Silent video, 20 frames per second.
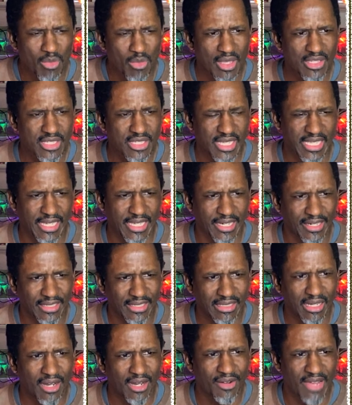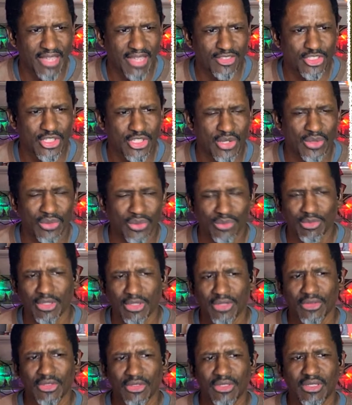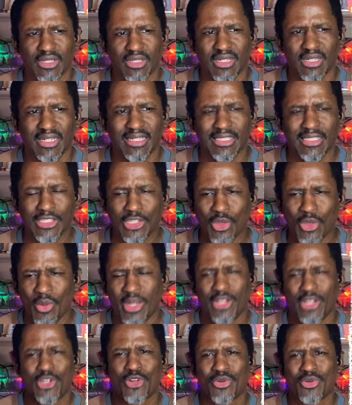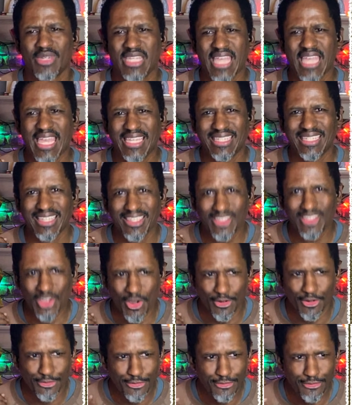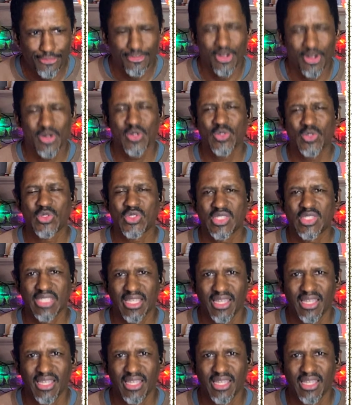to here. All right. So you want to create your first